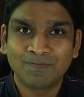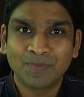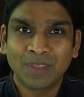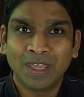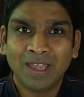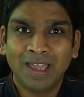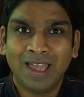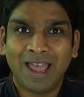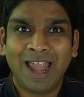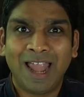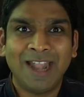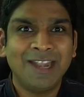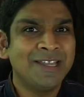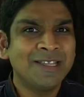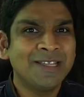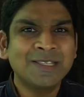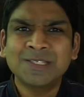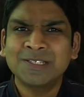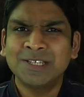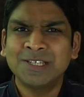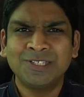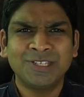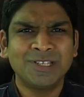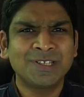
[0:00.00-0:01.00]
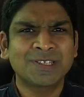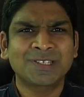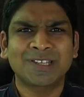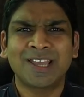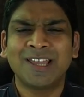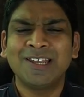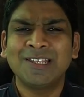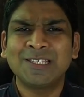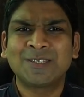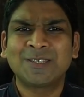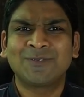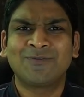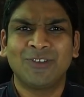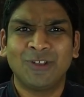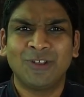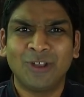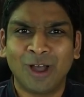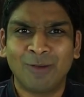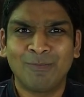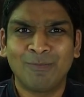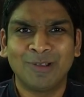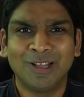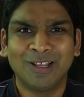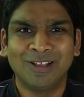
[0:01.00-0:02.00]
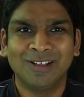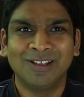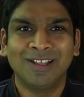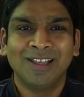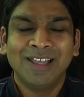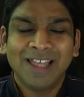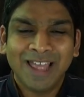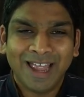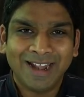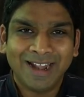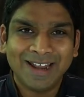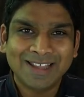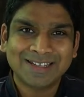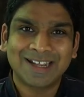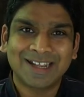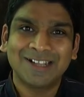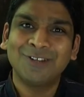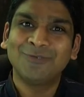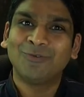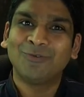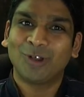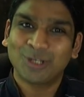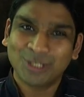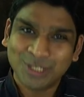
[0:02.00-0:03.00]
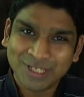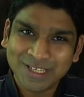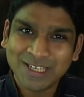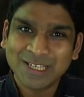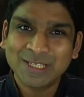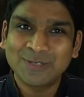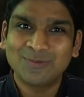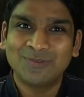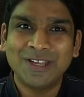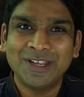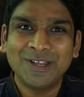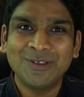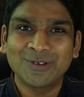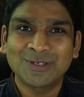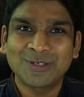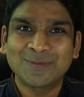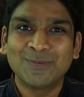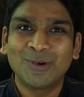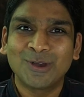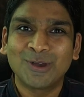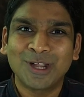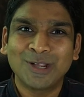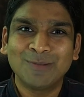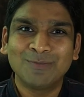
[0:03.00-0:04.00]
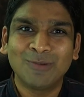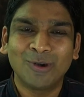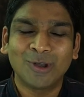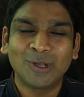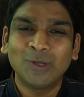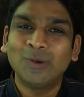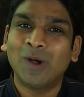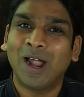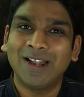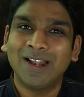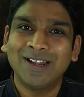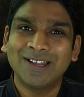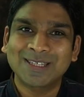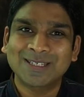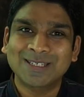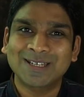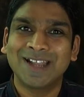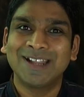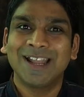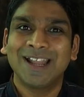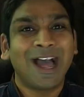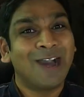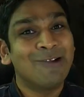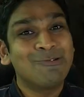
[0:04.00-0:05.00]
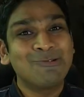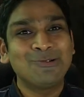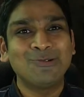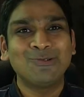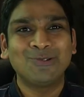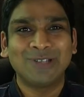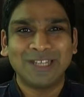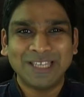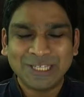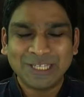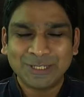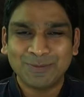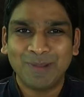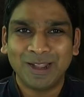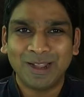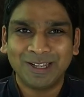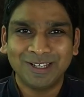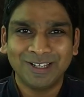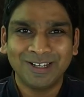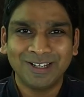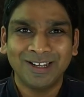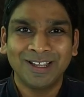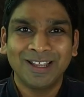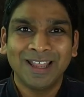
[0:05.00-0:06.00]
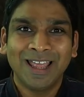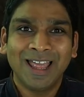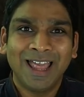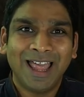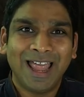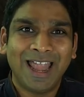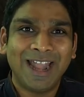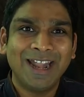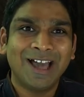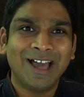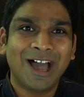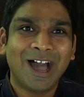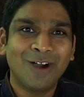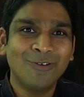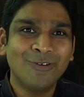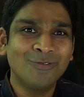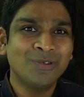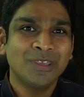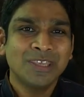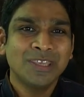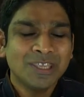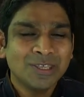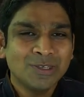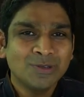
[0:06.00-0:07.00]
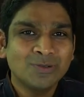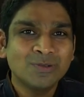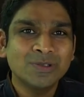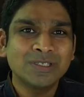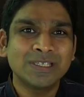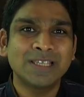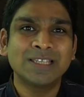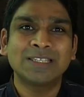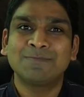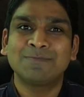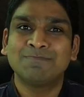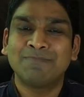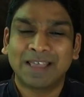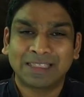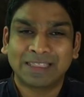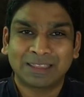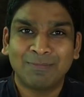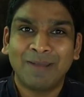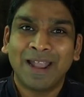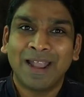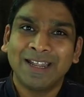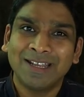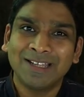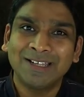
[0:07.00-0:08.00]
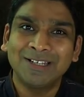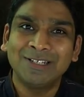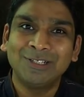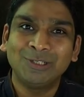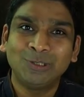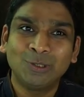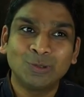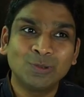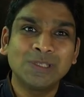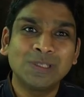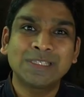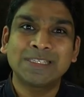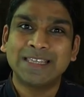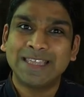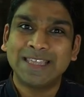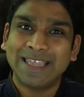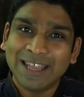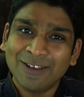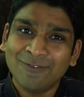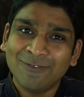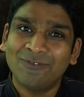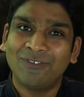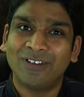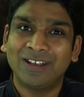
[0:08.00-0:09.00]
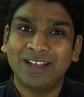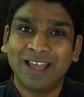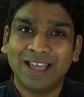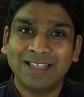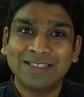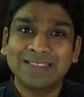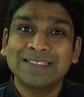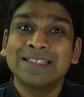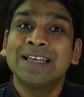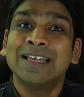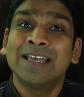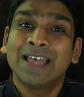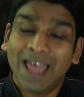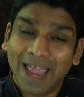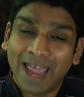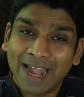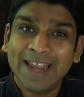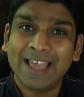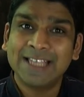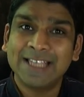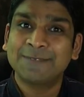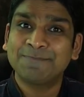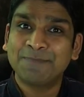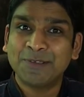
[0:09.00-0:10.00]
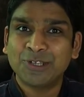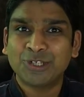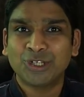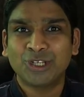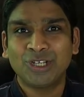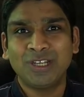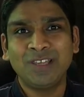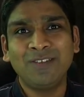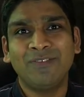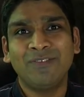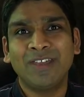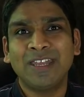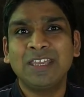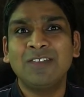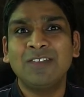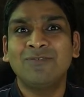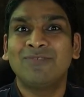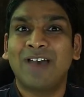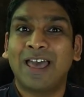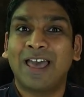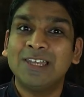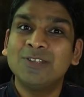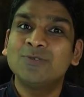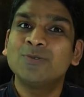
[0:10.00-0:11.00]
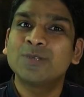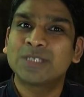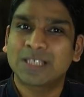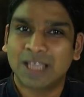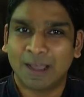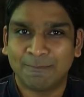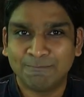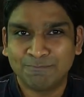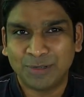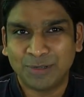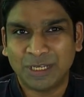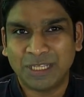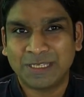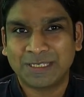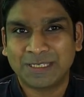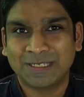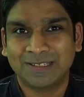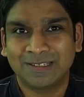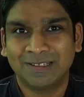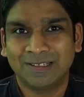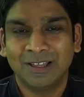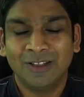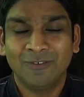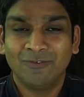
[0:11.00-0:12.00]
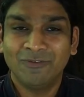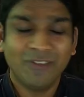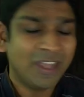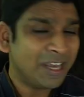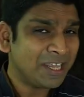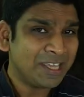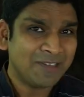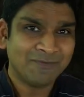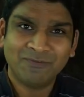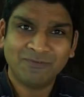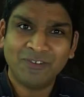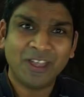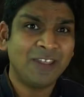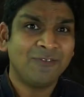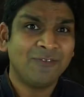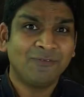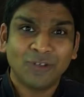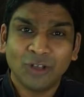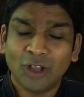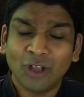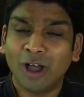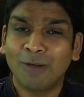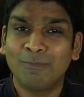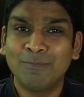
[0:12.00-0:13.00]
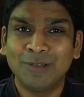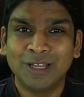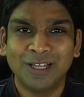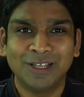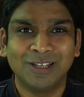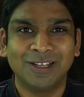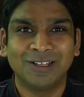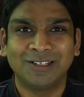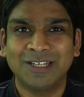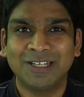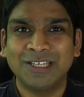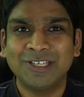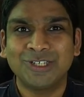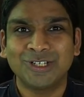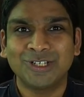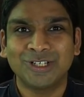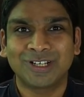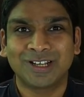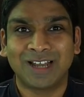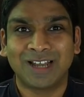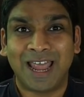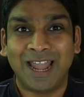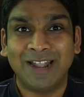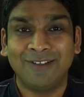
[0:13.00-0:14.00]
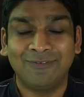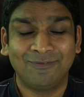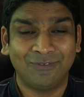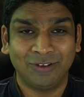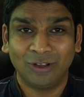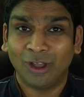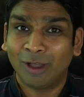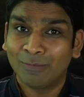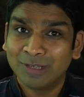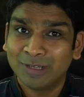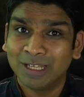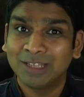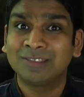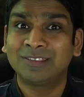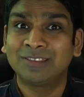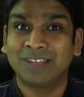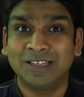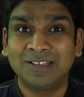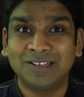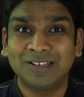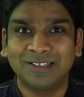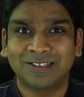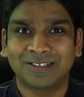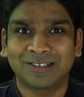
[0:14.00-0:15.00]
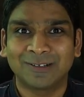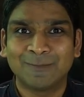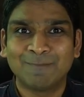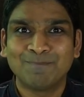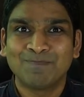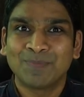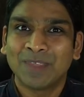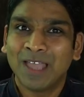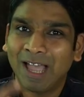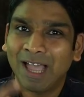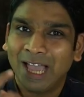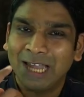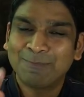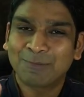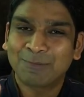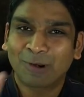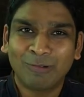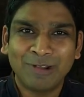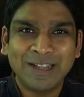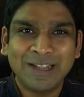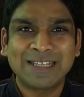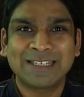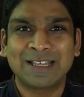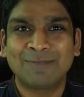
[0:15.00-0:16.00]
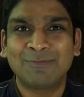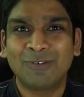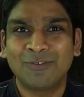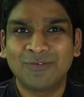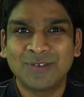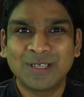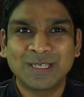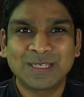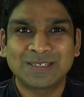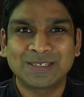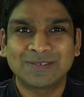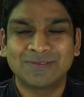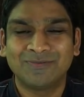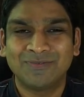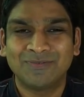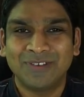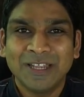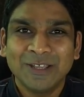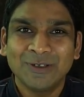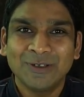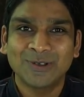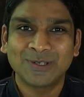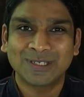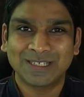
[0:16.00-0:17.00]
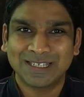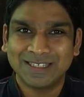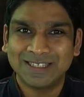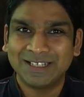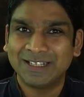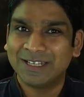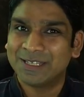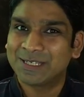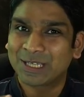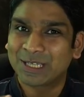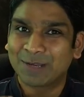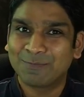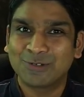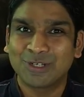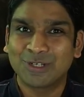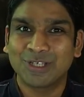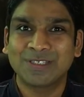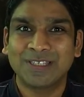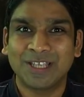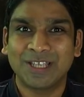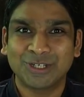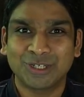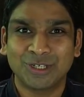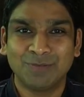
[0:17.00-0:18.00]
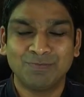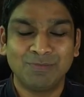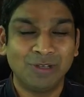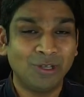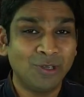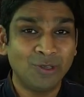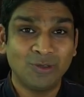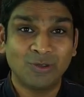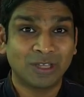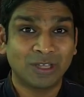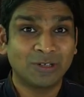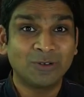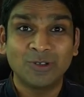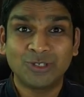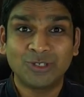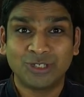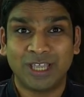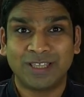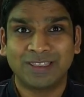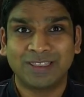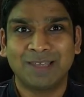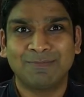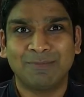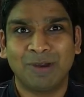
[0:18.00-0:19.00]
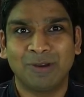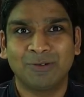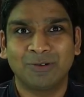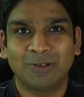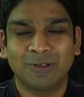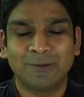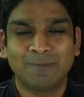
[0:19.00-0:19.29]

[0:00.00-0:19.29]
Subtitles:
And his teaching style is phenomenal. And I started watching his videos more and more to understand how to teach better and how he uses mathematical tools in finance, and especially when he values companies. Very, very phenomenal teacher and phenomenal thinker. I'll provide some of his videos in the description section below. You can go check them out.